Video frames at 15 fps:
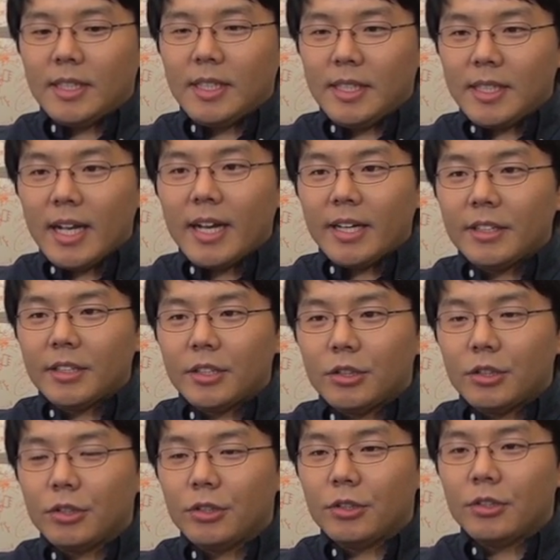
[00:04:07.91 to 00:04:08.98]
designed
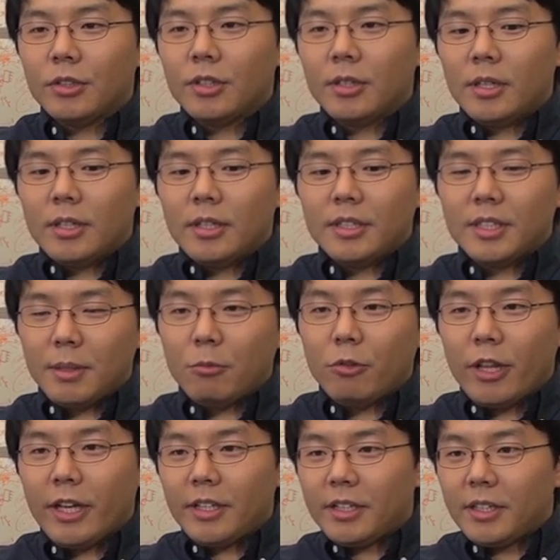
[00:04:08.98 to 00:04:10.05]
to
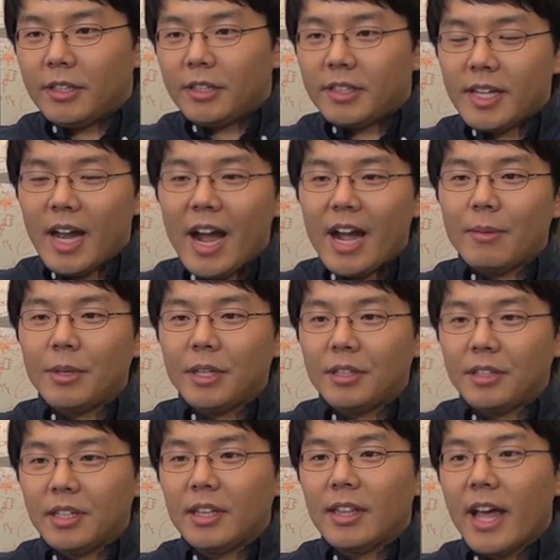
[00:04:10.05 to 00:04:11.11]
simulate the timing
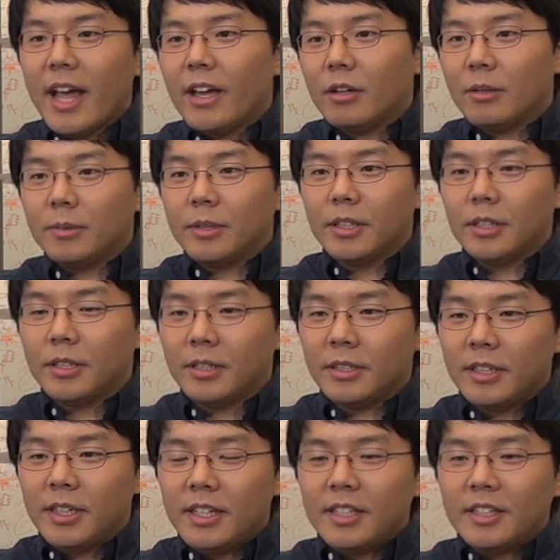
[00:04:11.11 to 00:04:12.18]
delay of the
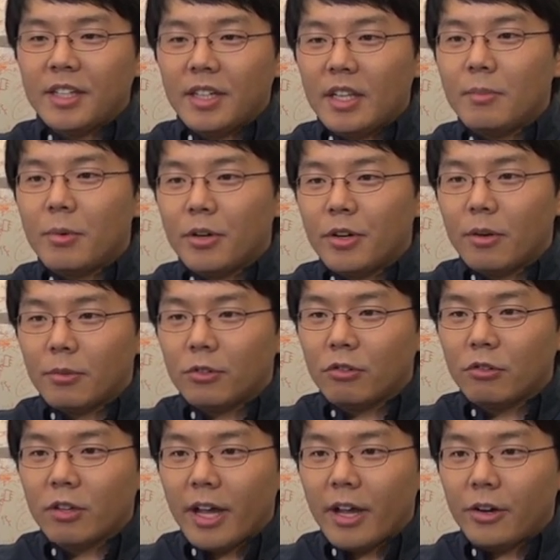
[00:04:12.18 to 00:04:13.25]
delivery of
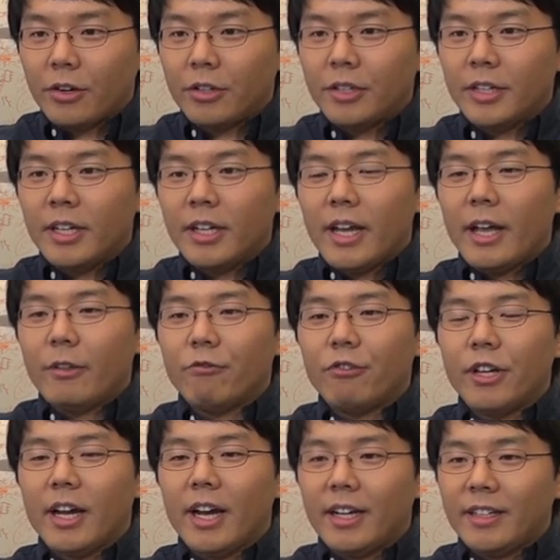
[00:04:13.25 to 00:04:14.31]
cool air, and
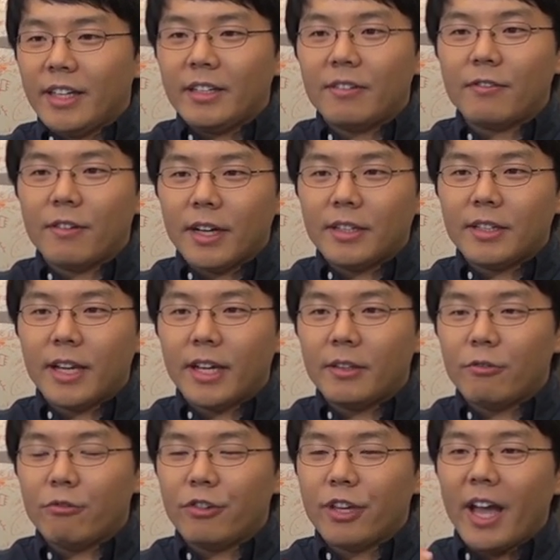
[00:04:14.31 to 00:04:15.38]
we identified that
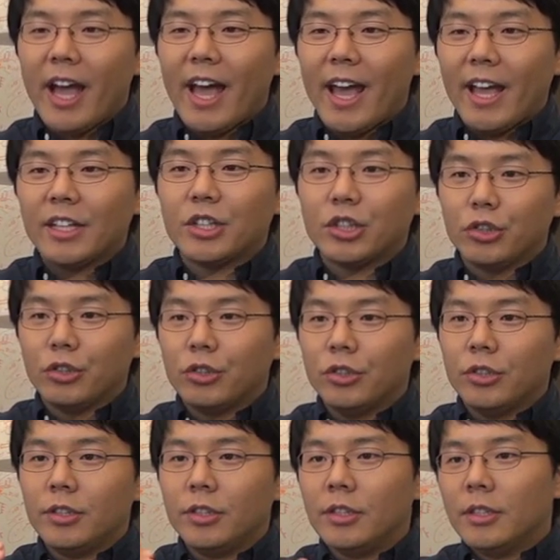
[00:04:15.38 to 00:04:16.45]
we had to
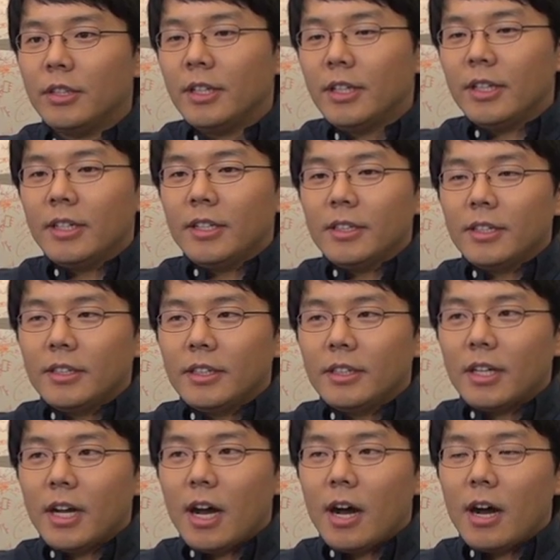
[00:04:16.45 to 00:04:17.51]

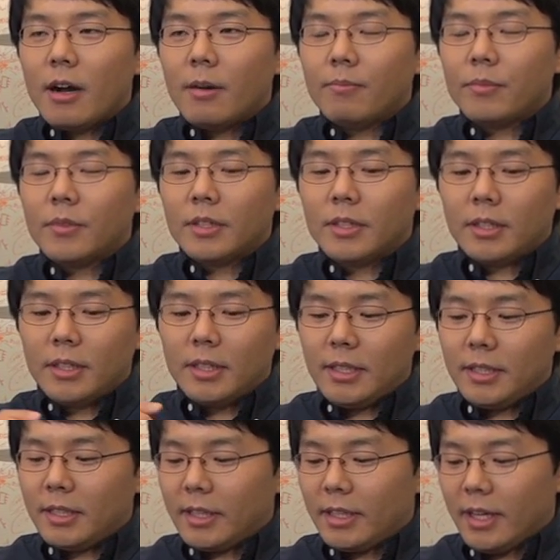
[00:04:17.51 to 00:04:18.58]

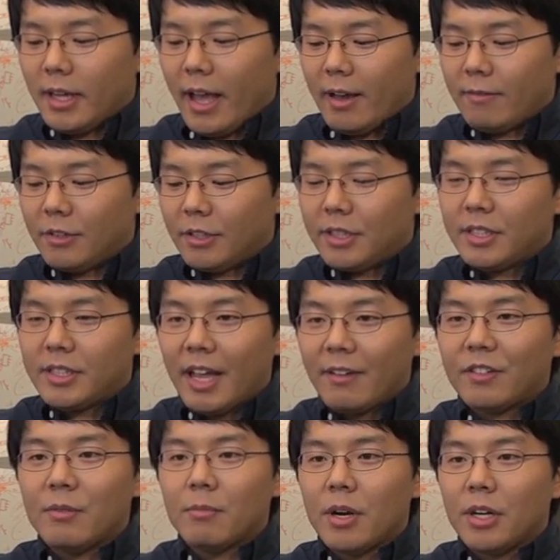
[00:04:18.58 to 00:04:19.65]
have a
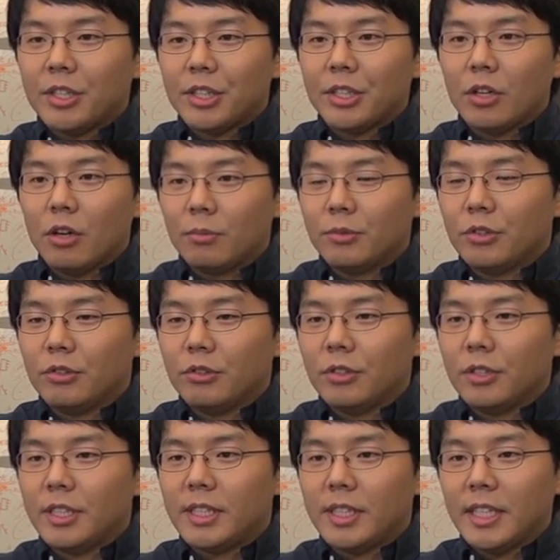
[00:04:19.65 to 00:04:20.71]
safety margin up
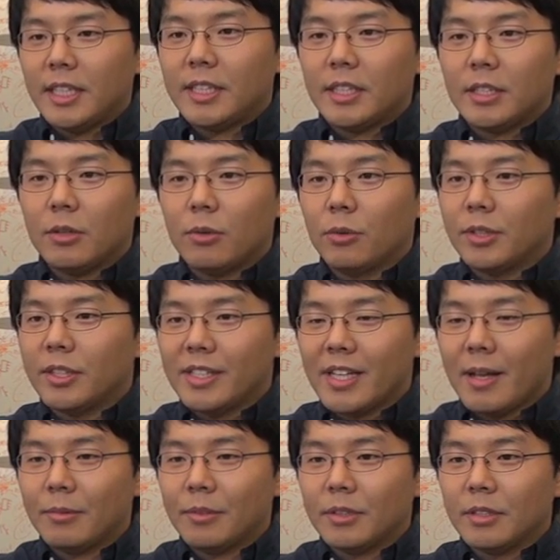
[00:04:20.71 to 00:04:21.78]
to 6 or
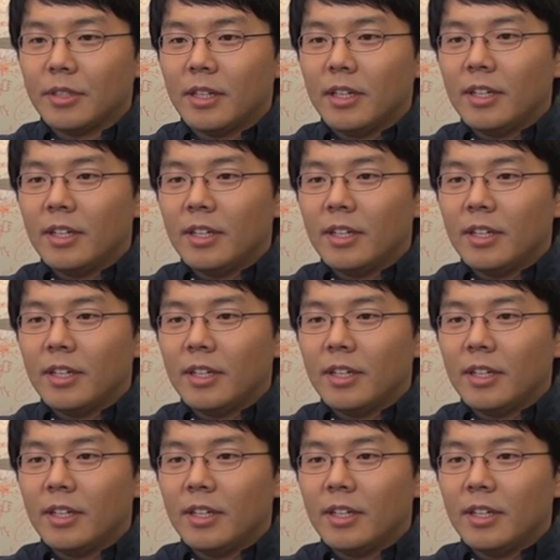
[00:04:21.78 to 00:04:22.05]
7